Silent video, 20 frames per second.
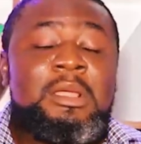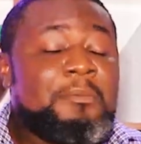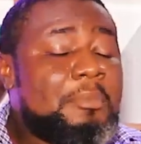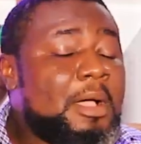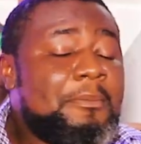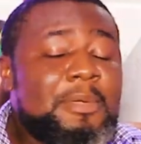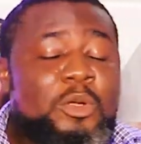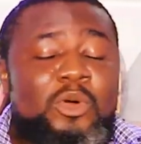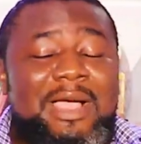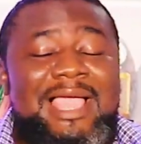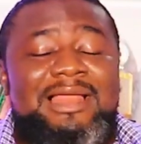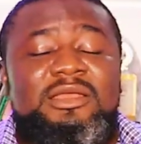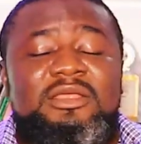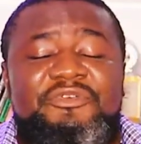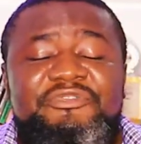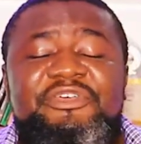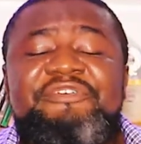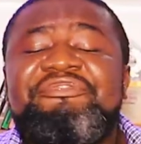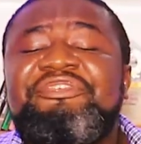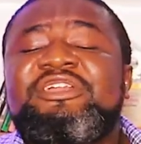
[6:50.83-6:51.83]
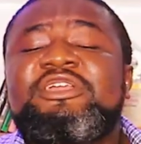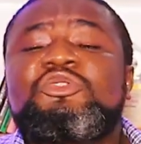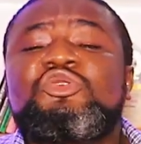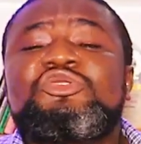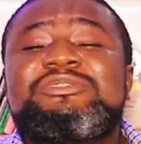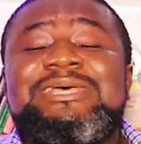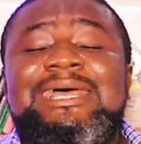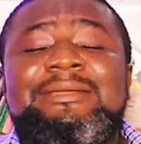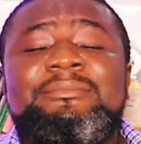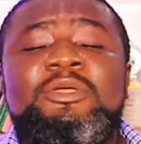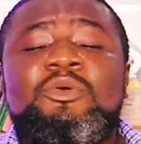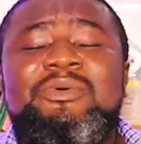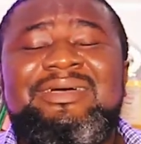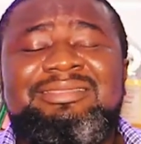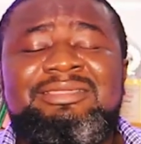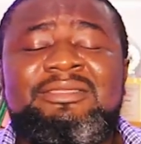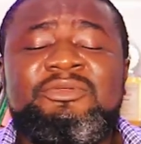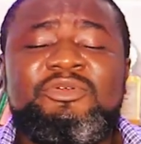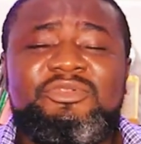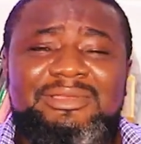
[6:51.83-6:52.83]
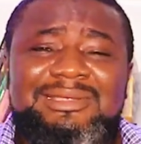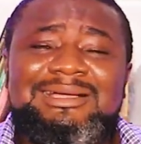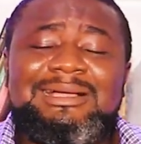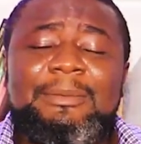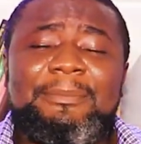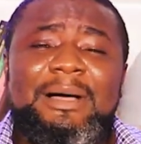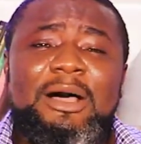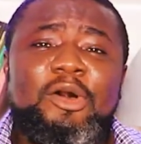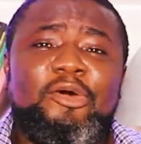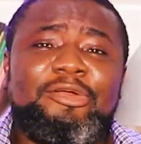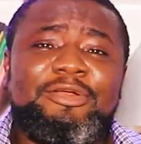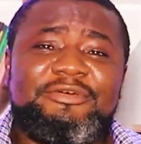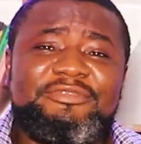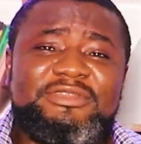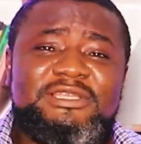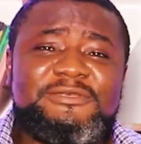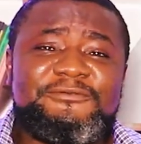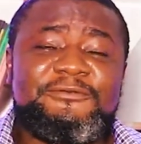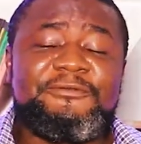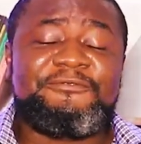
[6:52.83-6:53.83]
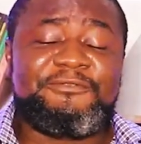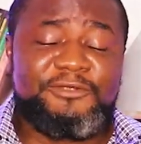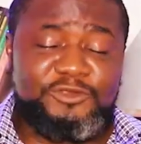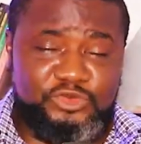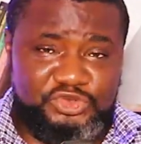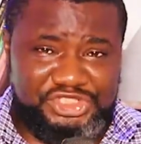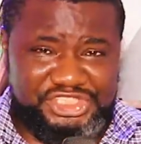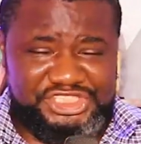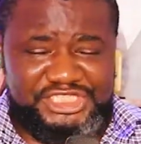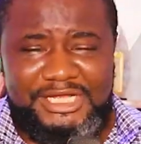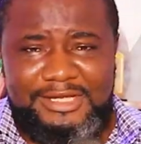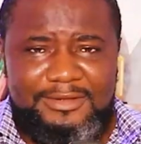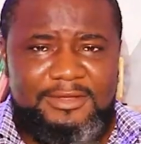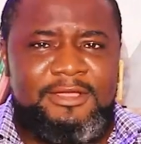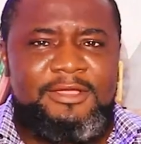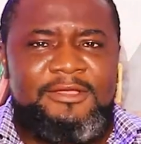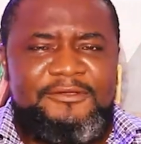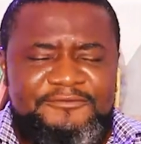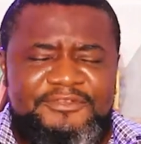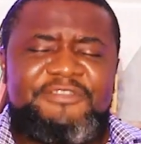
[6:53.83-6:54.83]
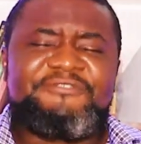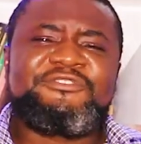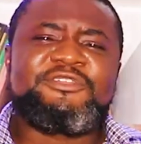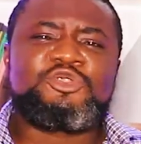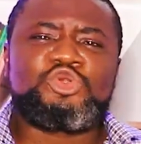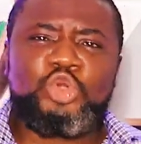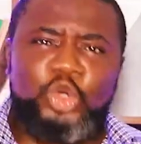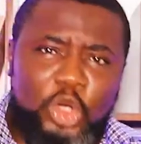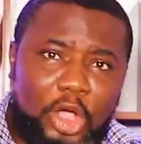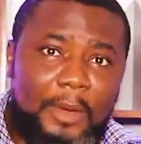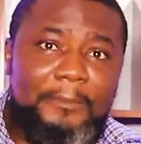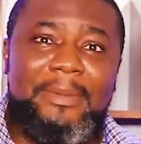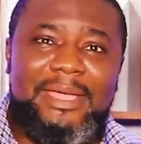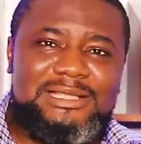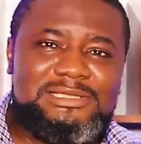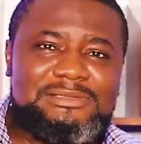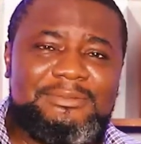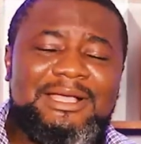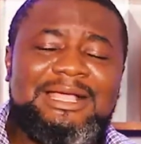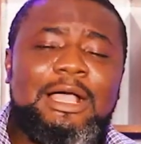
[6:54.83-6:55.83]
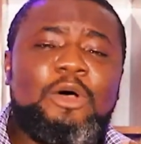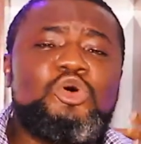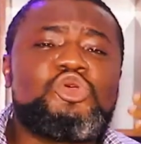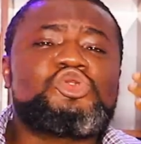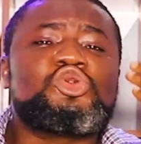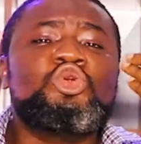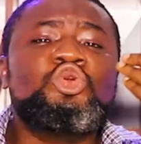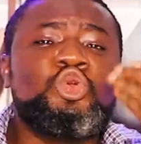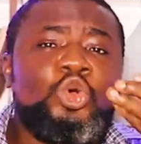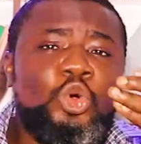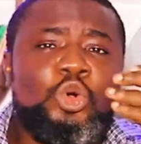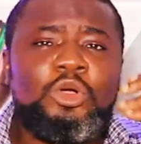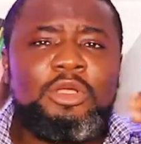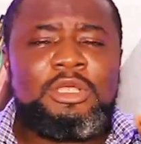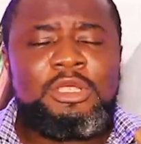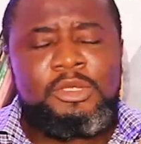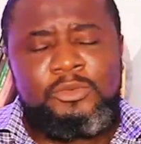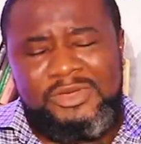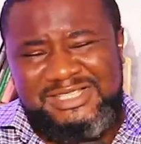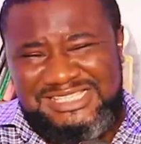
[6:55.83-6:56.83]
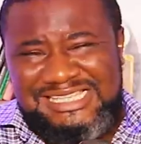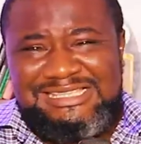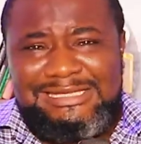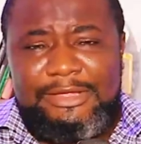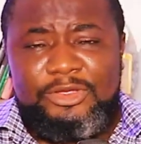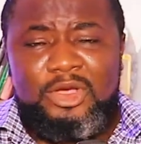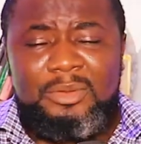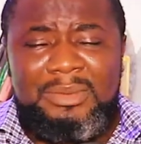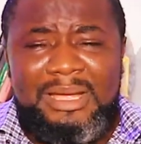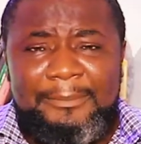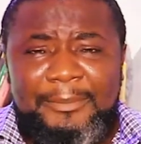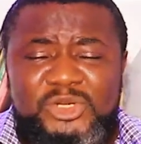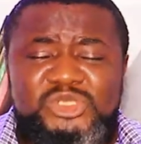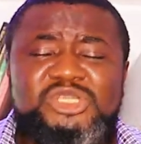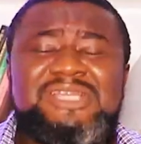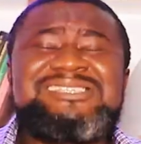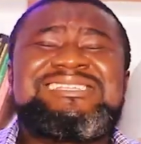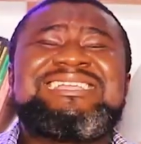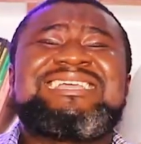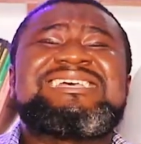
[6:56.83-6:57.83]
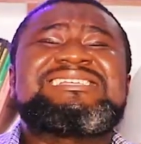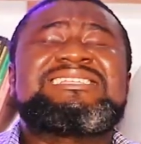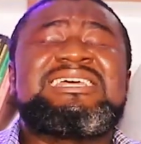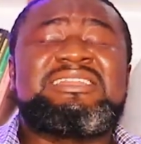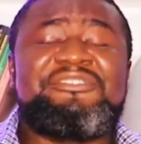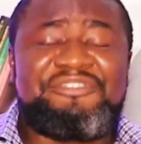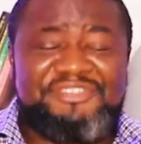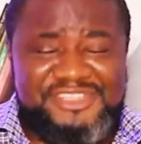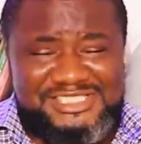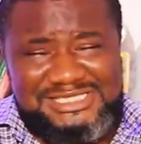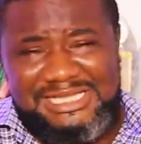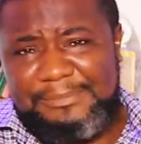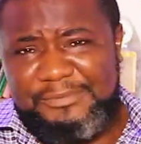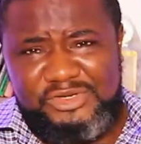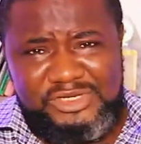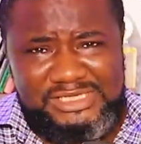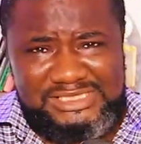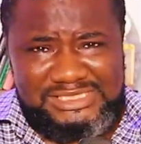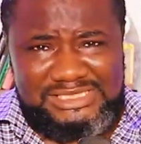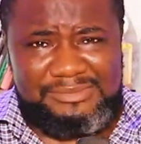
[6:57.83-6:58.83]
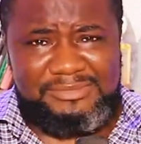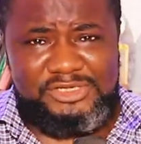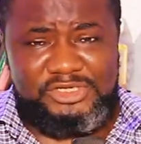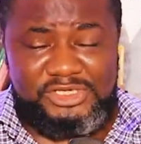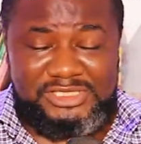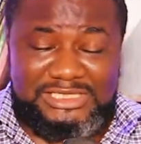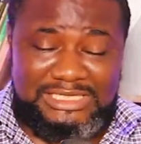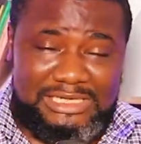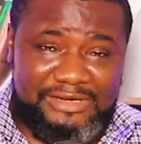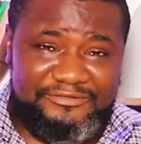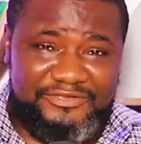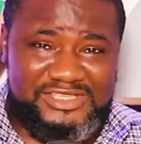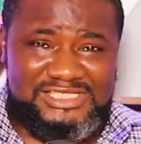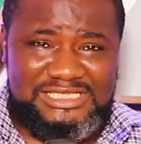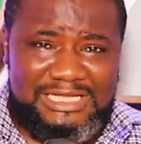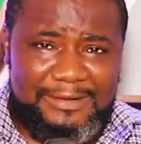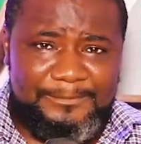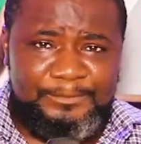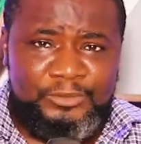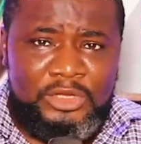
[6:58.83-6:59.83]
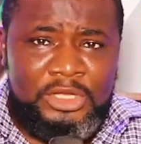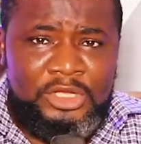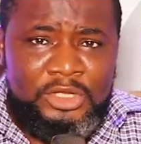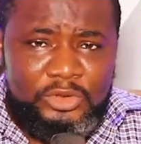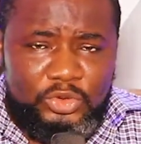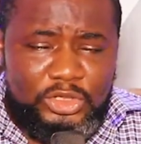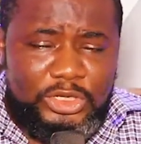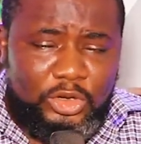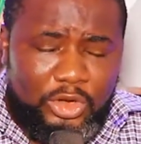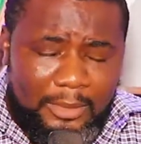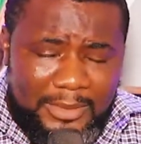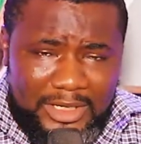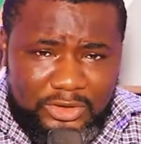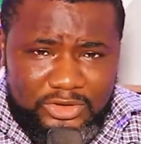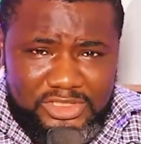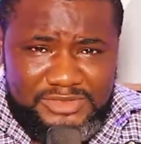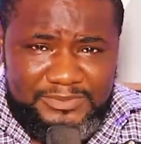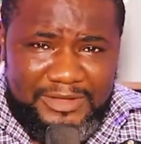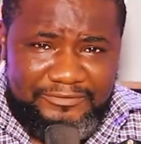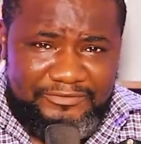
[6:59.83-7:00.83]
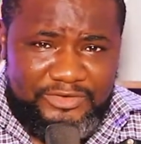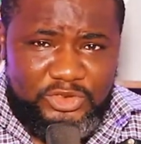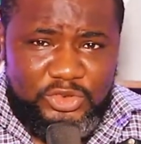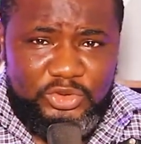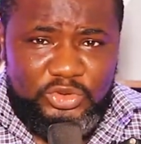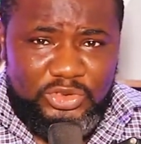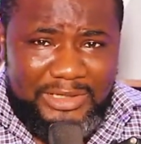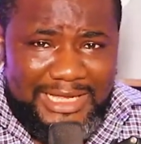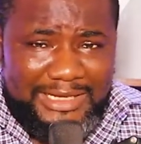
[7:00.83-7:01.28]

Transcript: But meanwhile, feel free to tell me what you think about all of this. Feel free to share. Feel free to comment. Make I also know what in your mind. But just in case that the first time you see me, just in case the first time you come across my video, you